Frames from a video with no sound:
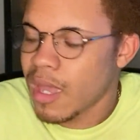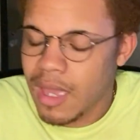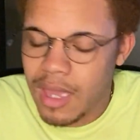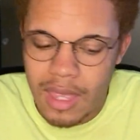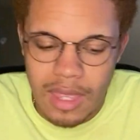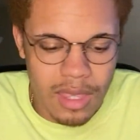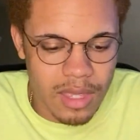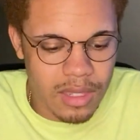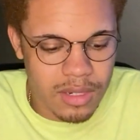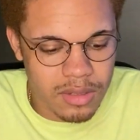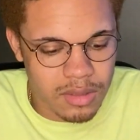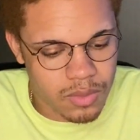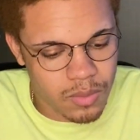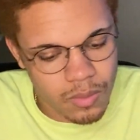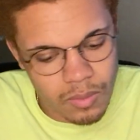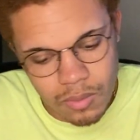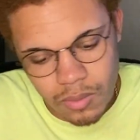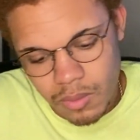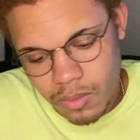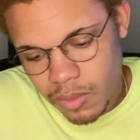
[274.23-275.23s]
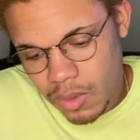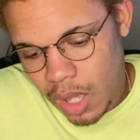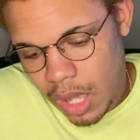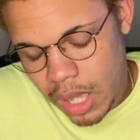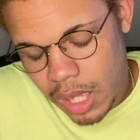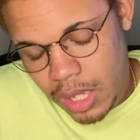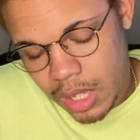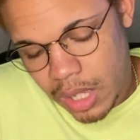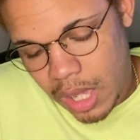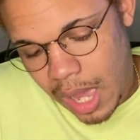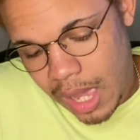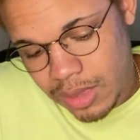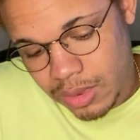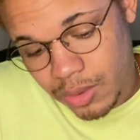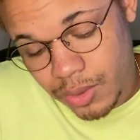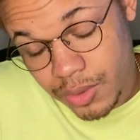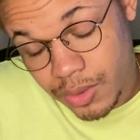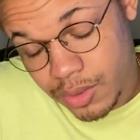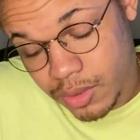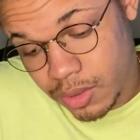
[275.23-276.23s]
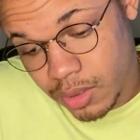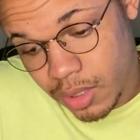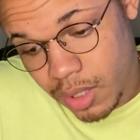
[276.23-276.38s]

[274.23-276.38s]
and I learned